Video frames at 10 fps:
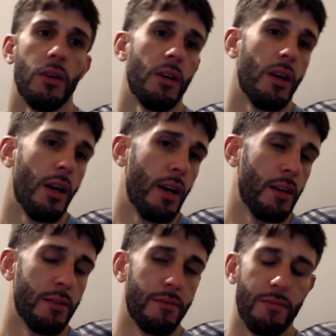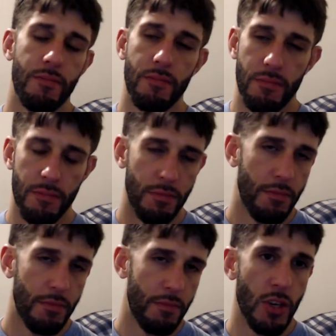And
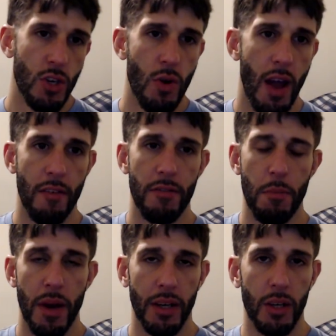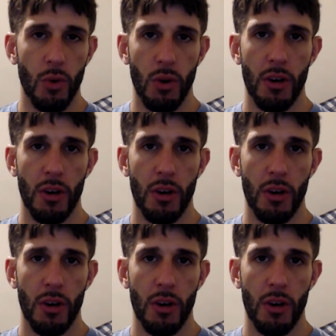you have the pecking order.